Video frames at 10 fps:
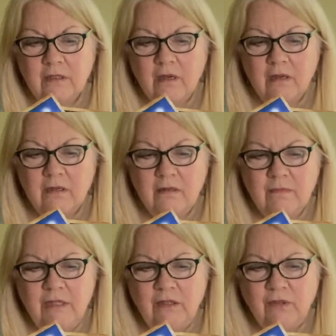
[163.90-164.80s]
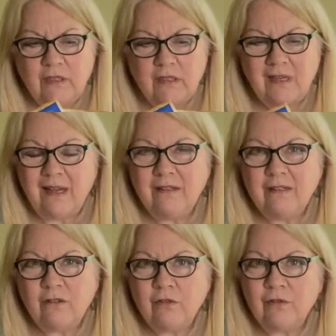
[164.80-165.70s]
um, you know just
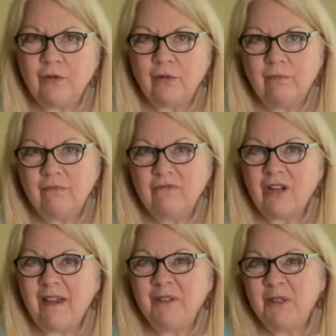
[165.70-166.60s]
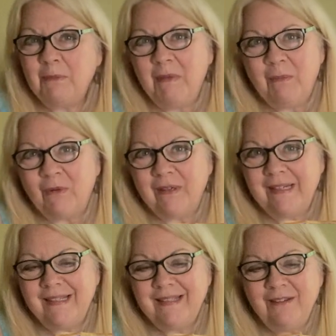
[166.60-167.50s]
sadness over childhood
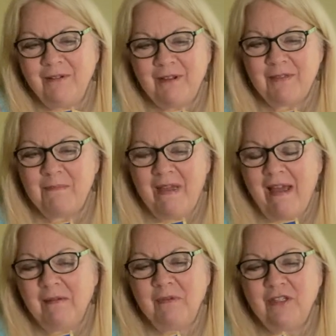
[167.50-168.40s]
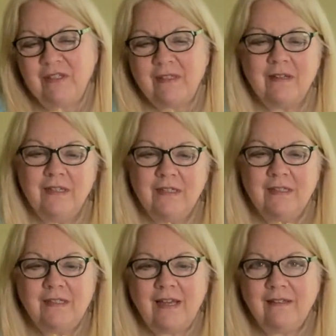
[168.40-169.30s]
memories, you know, nothing bad, but just
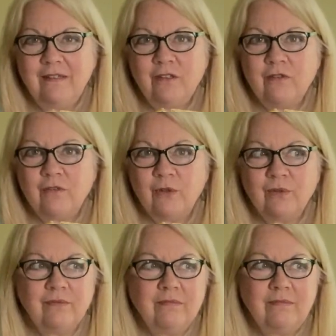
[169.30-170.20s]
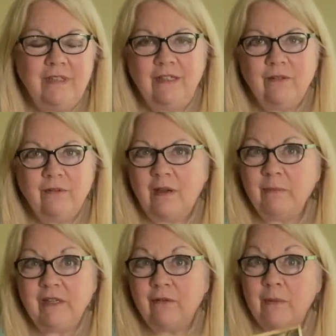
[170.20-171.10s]
sadness over, you know, not
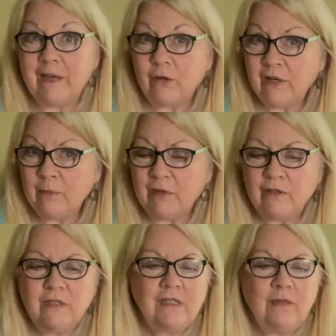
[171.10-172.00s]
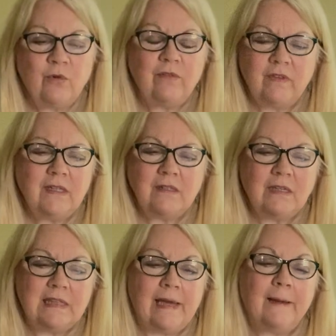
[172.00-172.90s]
being around my grandparents anymore and things
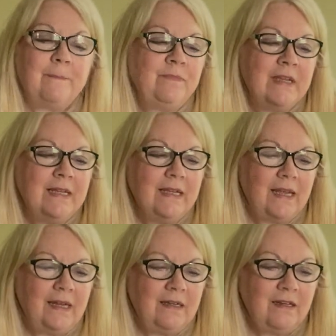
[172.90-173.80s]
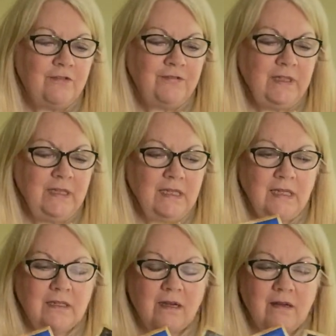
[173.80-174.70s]
like that. And I feel
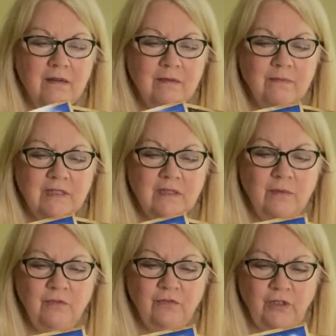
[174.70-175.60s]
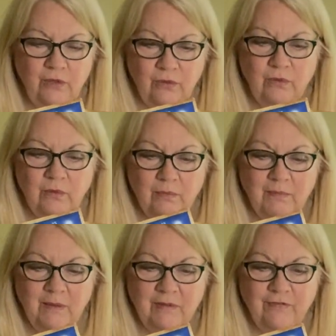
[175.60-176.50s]
like um, some of you
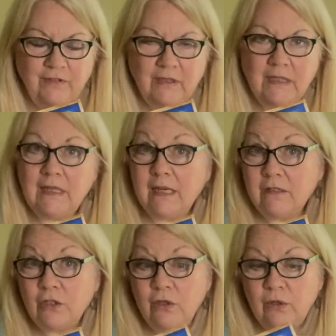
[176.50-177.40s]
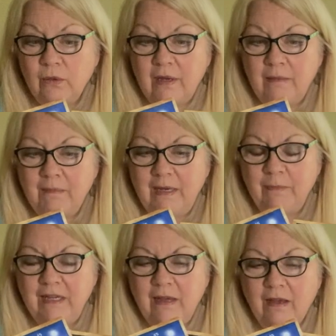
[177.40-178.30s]
may be feeling that too, and may
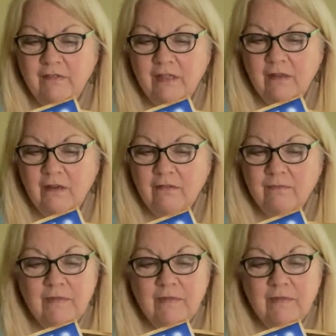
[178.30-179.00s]
be having a